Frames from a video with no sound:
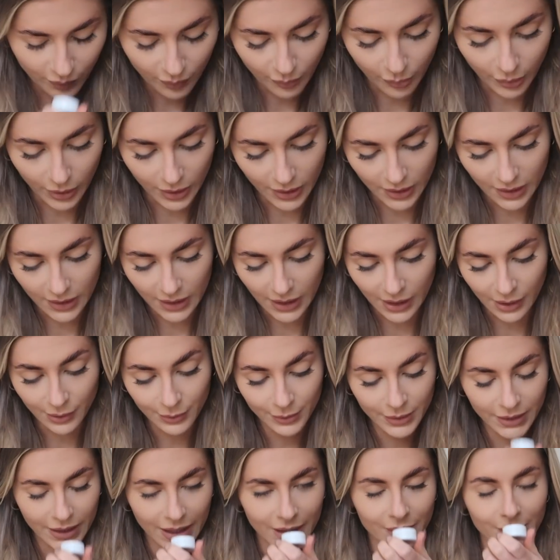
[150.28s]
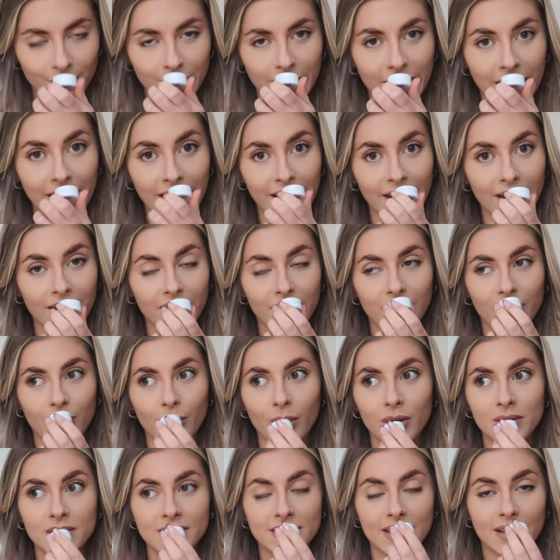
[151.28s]
But I will admit, the
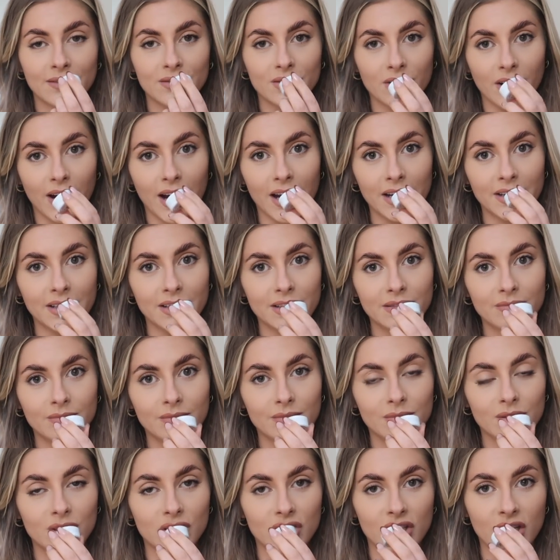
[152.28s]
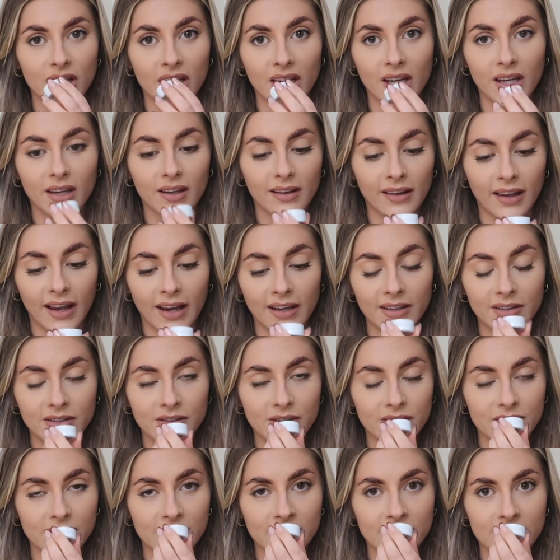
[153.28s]
ones I've tried are shit. Like,
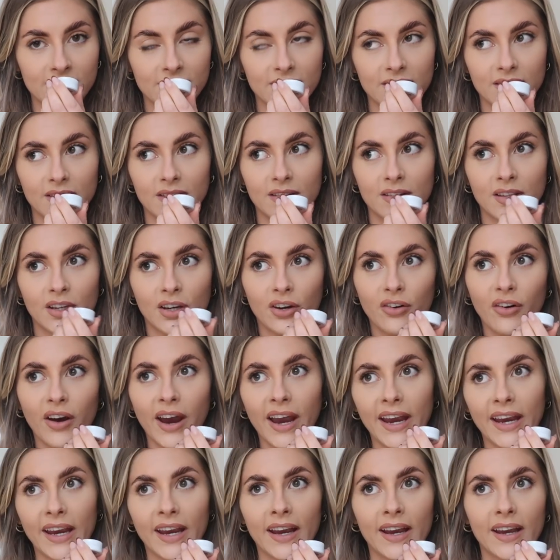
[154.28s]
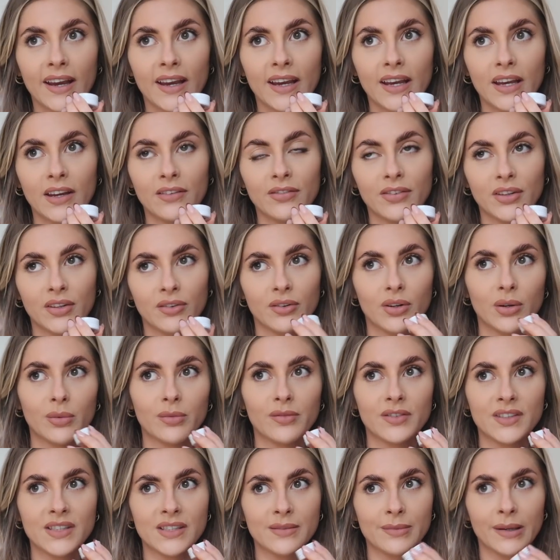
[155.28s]
they're great if you're up
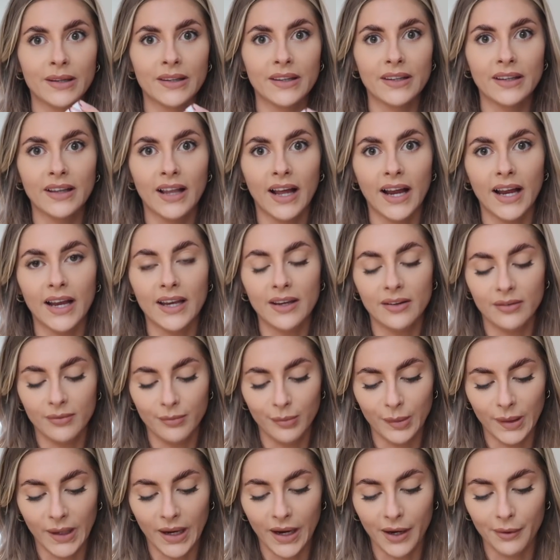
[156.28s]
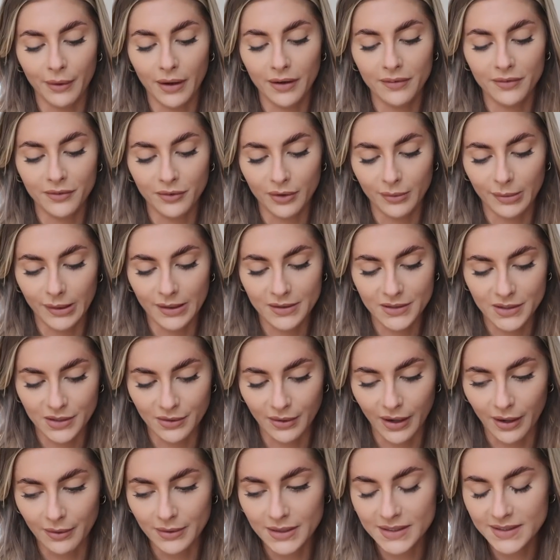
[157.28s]
for smelling like BO after about 2
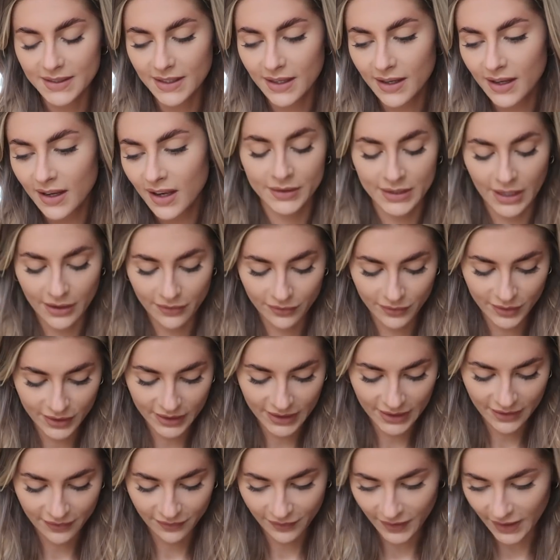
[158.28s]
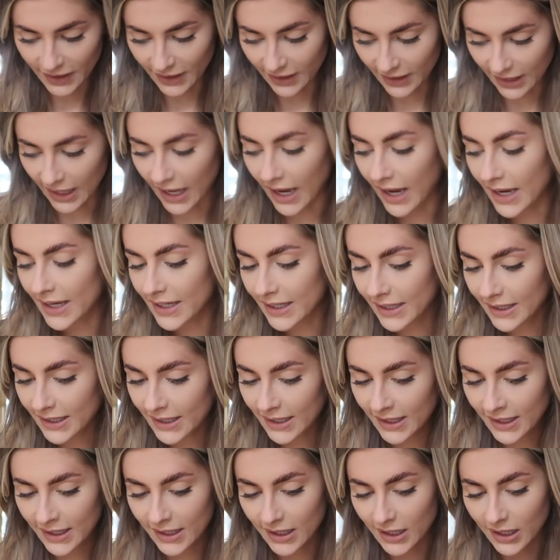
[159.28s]
hours. Definitely feel
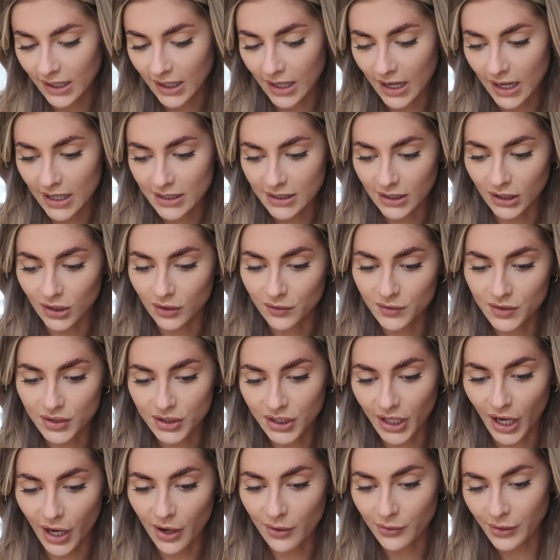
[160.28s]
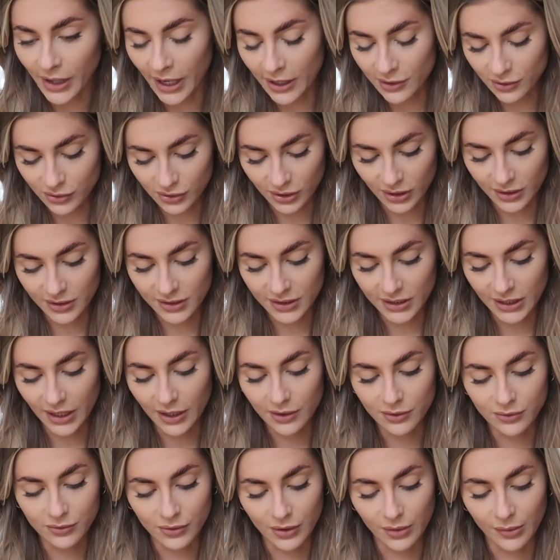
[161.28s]
like I'd love to go natural and
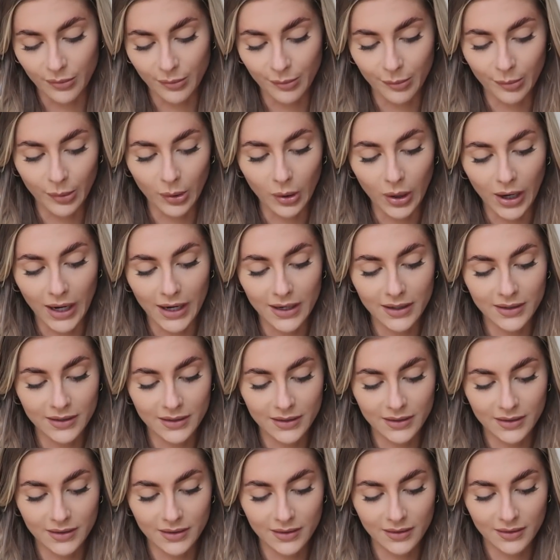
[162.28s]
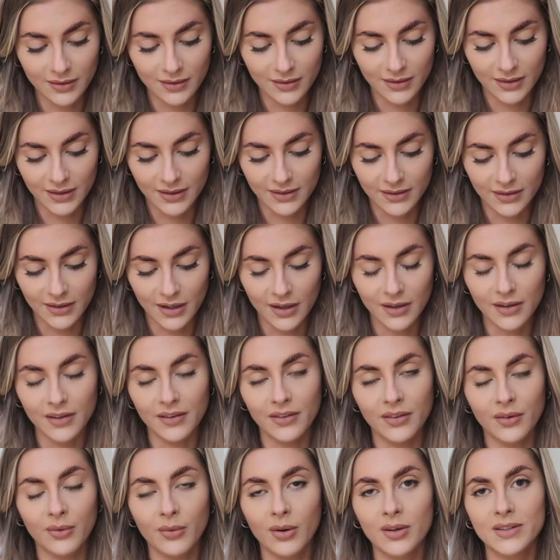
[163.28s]
deodorant, but
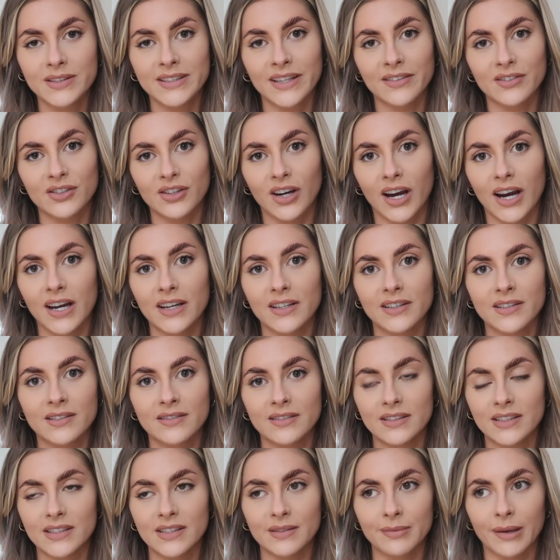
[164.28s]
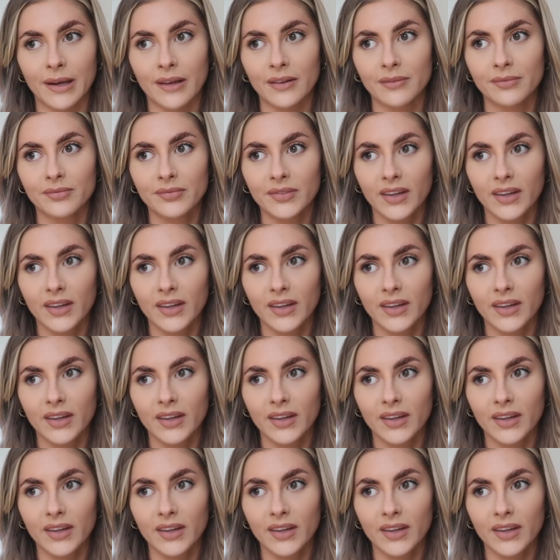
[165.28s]
the ones I've tried, you smell.